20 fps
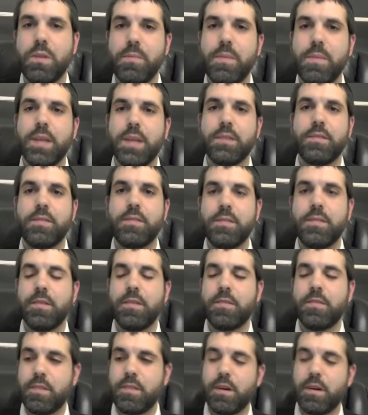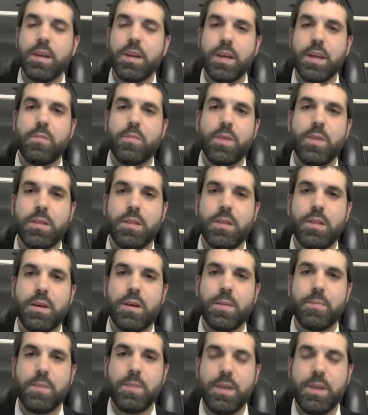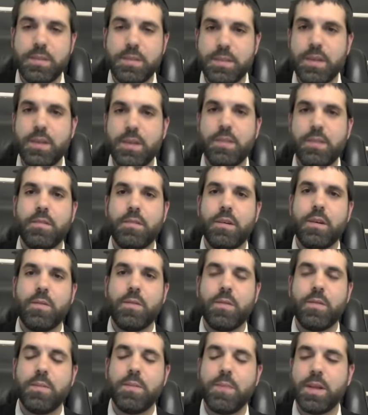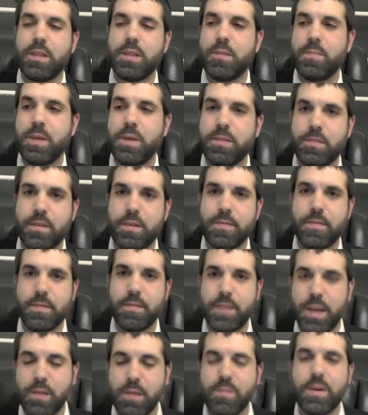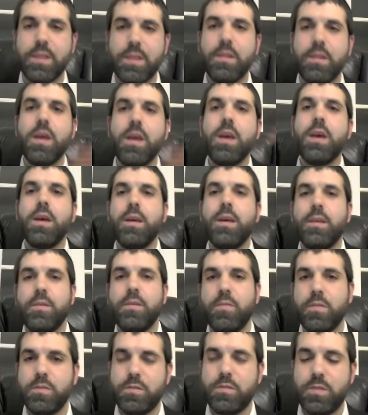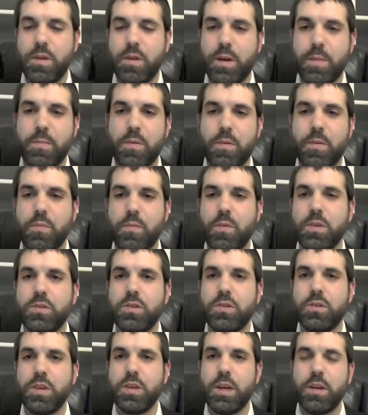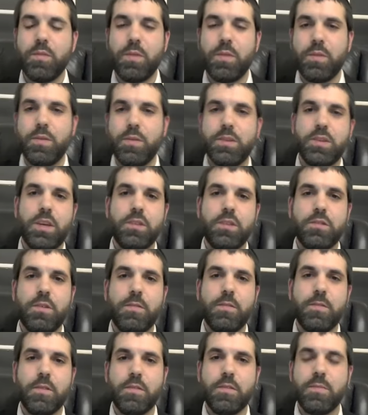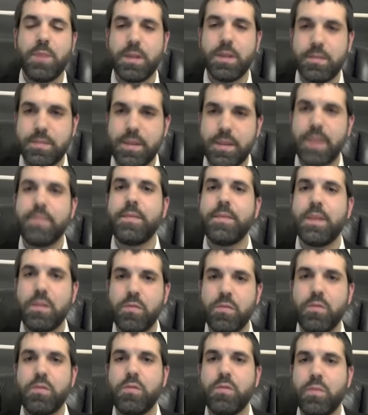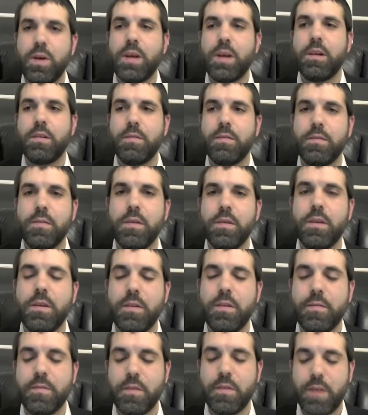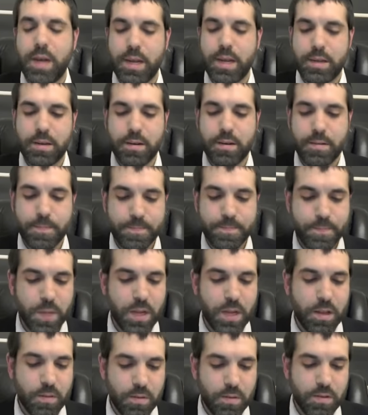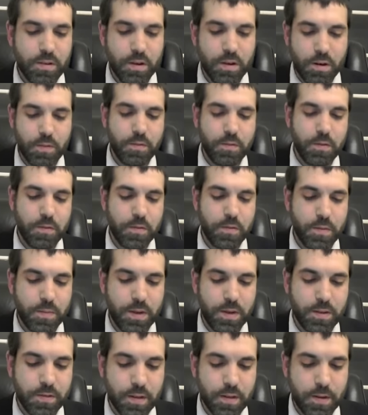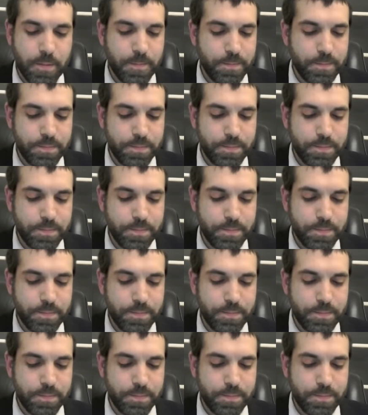the months starting with um, Nisan, starting with the month that Pesach falls out with. Um, Rosh Hashanah, when we change over as month seven through 12 for Adar, and then we start over from Nisan.